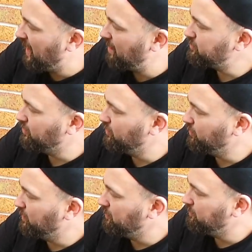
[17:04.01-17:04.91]

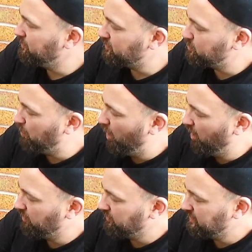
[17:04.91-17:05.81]
absolutely spot
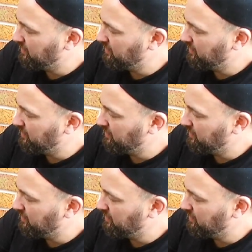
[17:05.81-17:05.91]
on